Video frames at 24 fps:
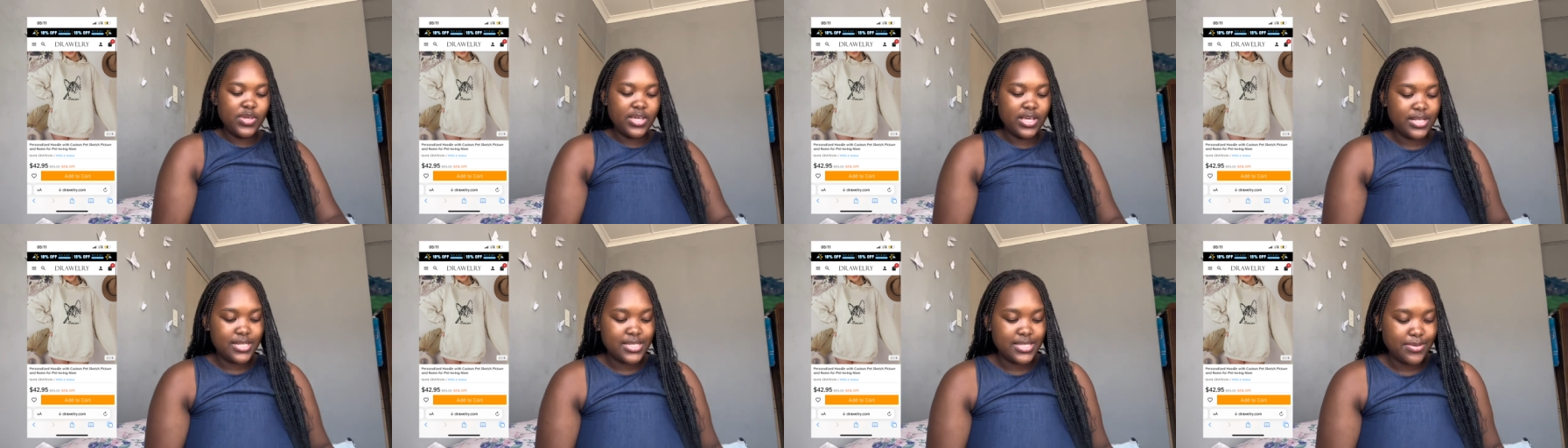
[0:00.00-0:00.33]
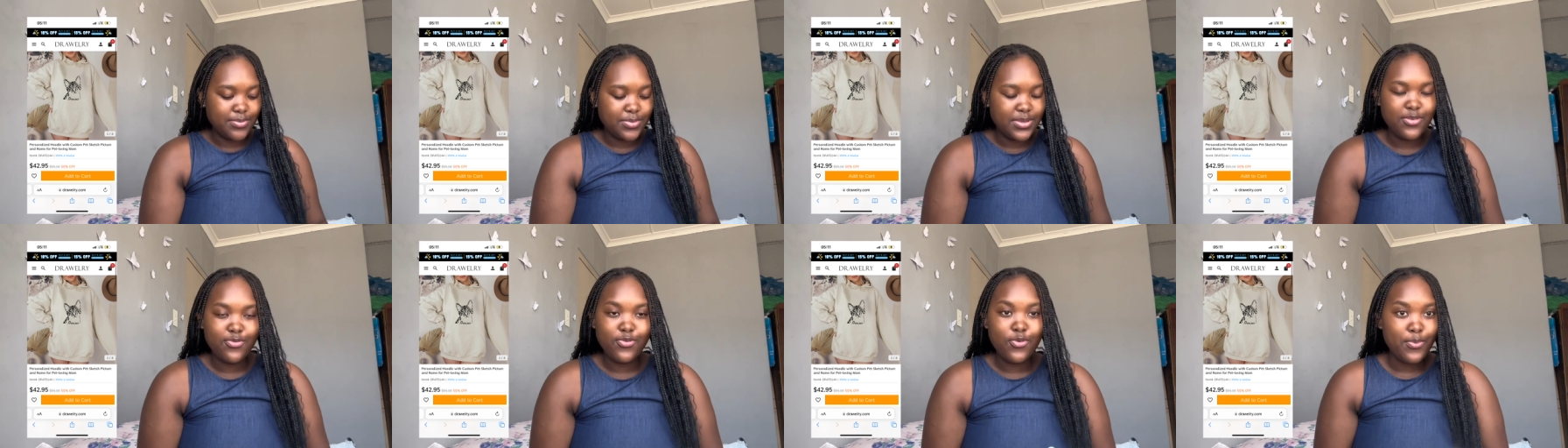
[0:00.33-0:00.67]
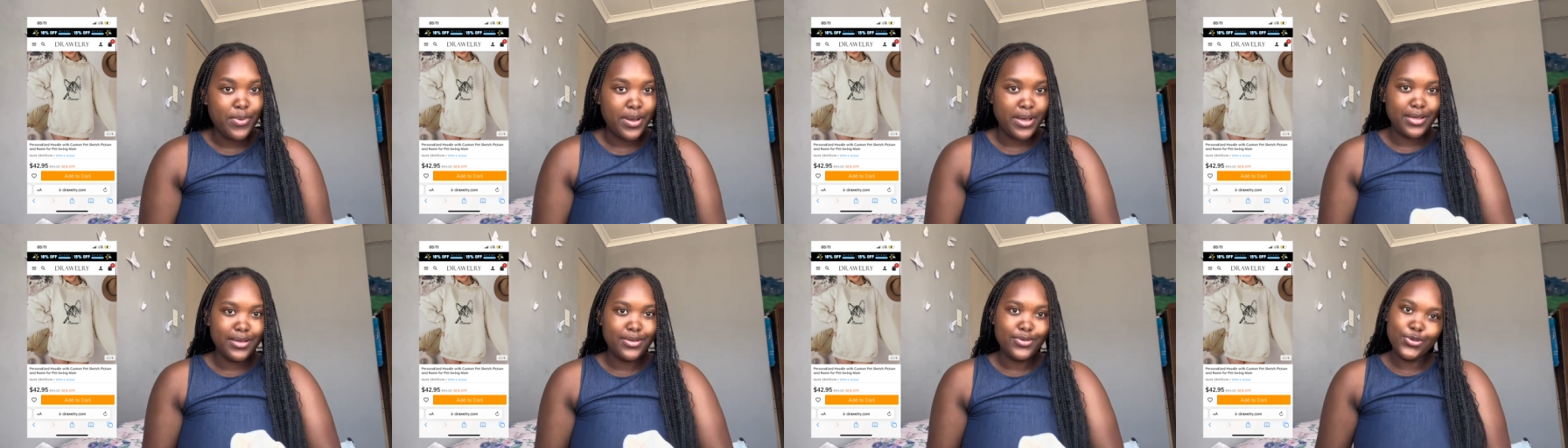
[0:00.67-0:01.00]
get something for
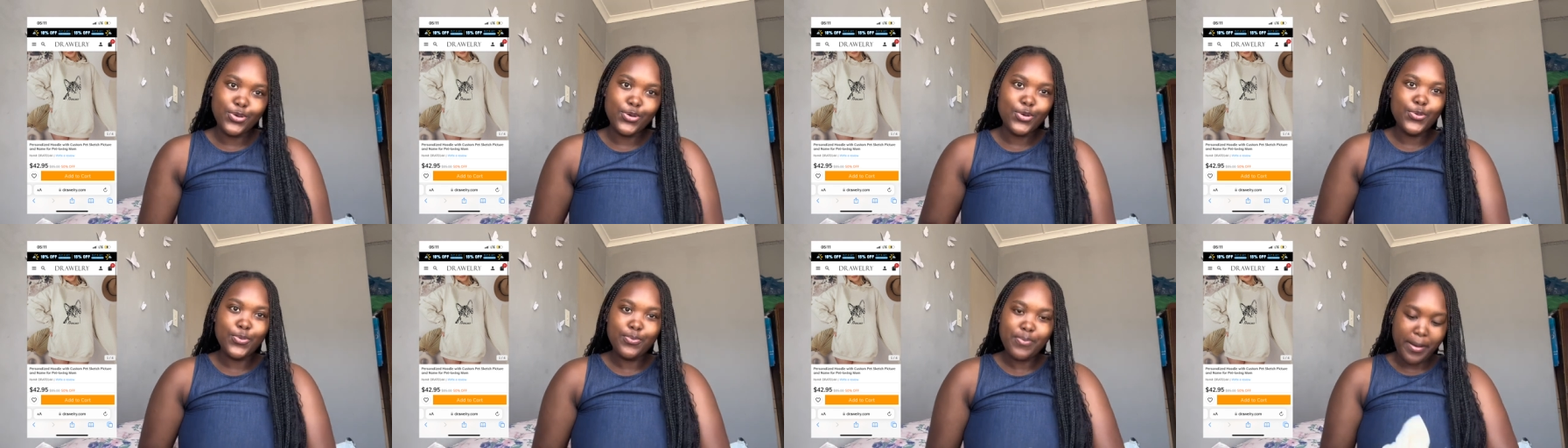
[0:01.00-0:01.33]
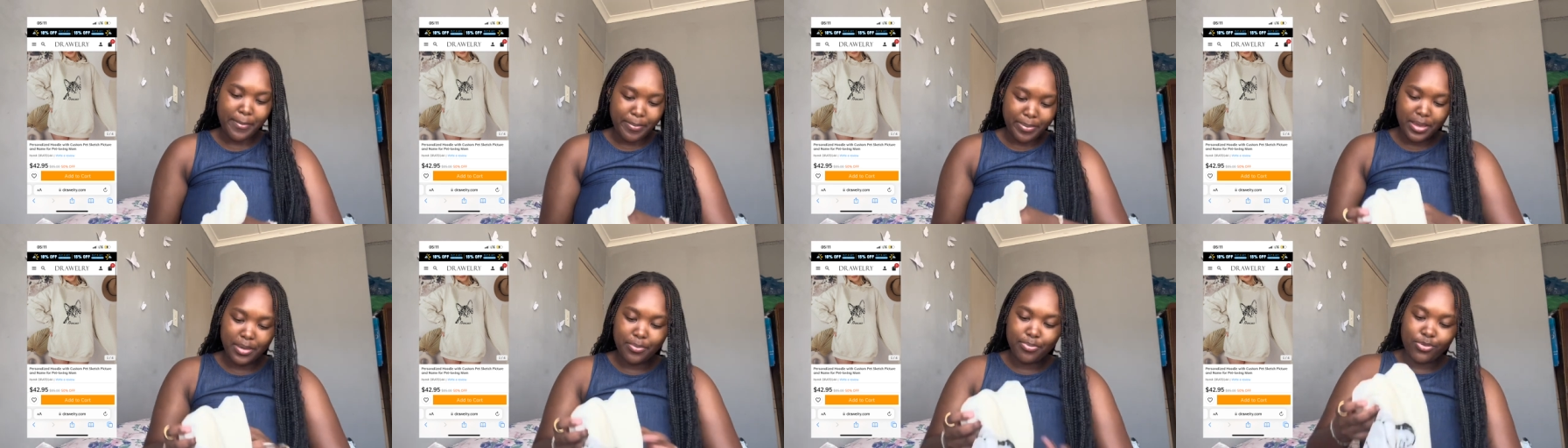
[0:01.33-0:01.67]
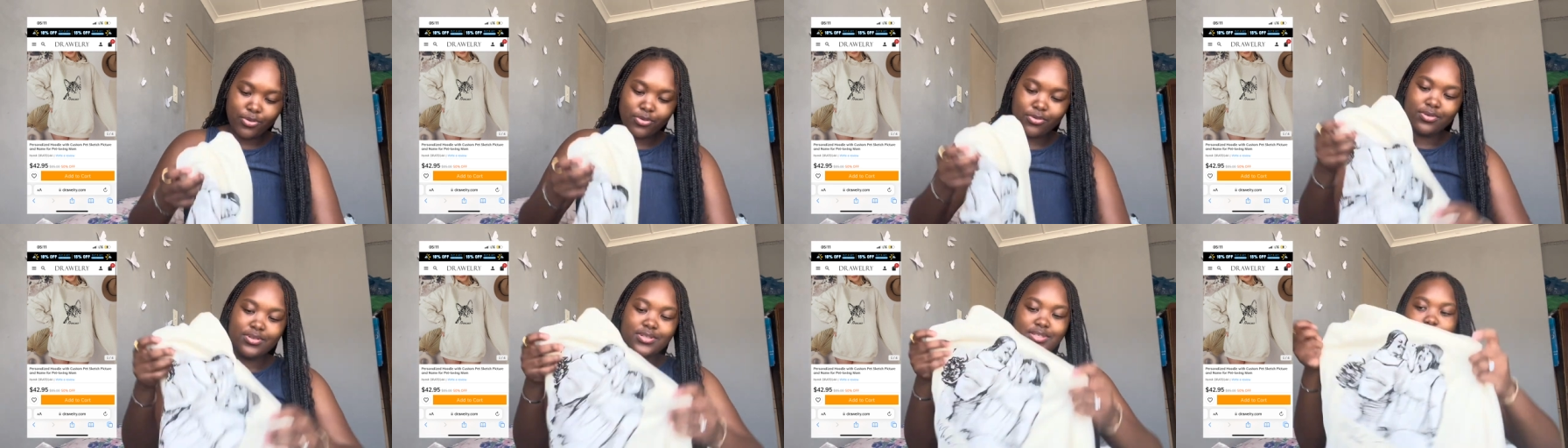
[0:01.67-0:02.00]
my you know my
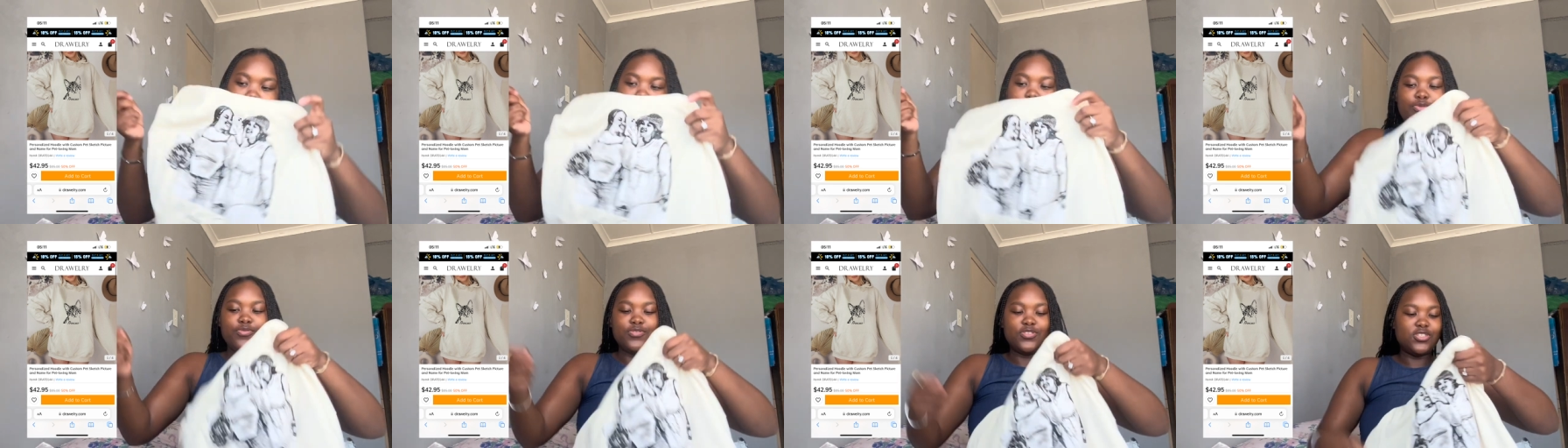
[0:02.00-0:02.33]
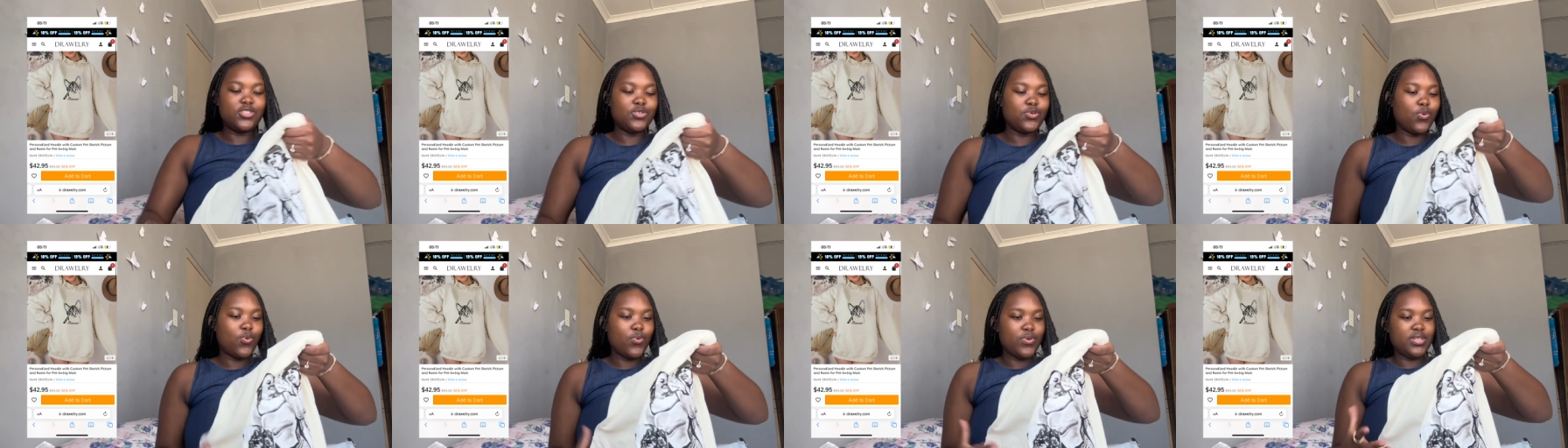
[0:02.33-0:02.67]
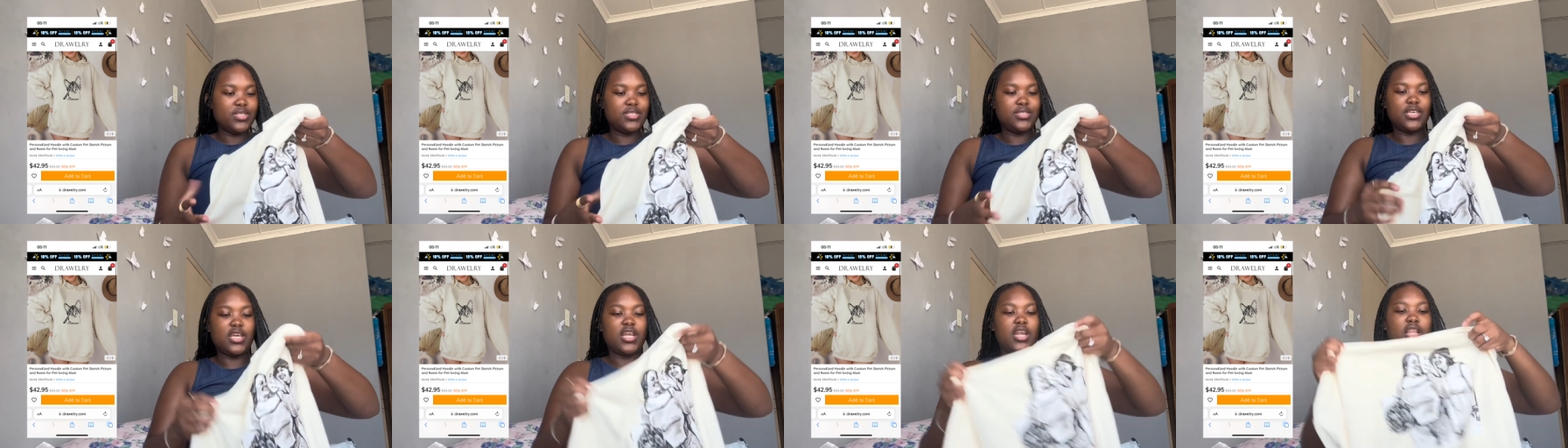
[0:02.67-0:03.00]
people instead of just
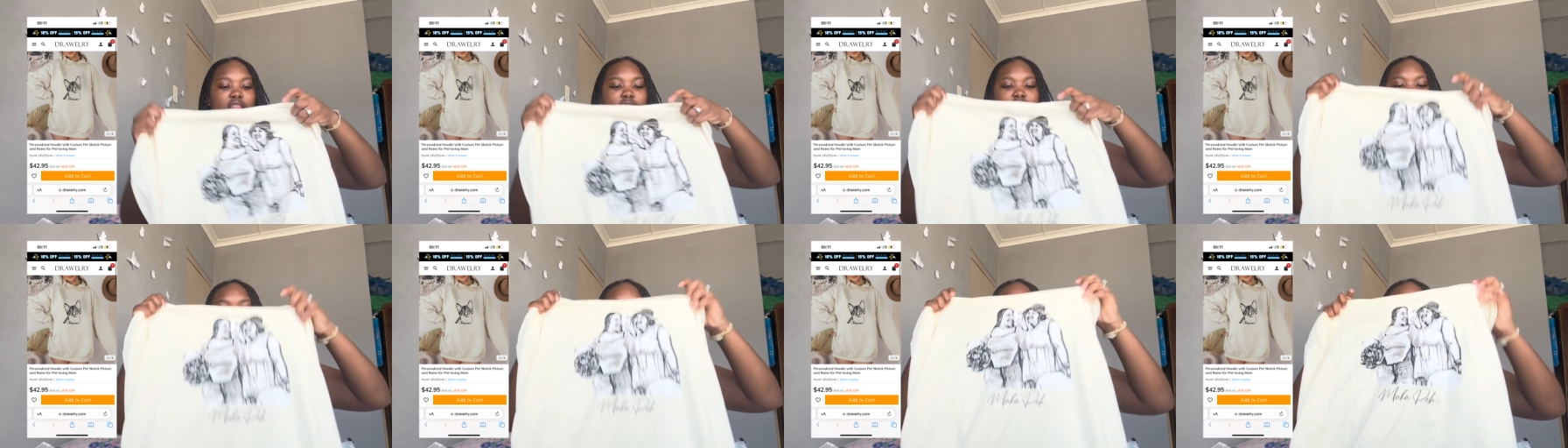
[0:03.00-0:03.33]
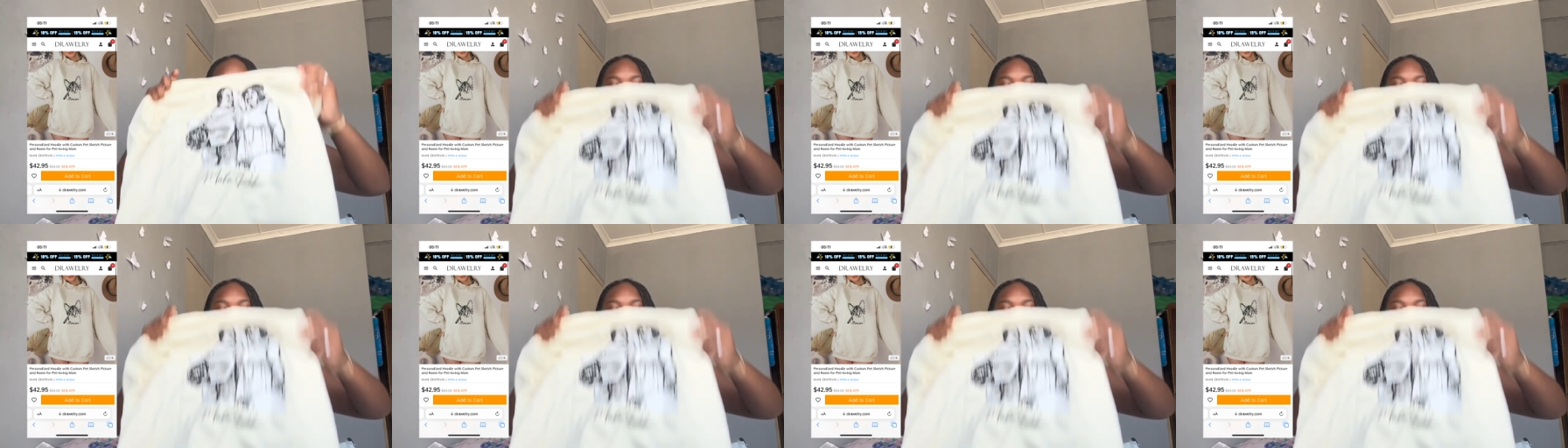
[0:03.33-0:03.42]
always getting things for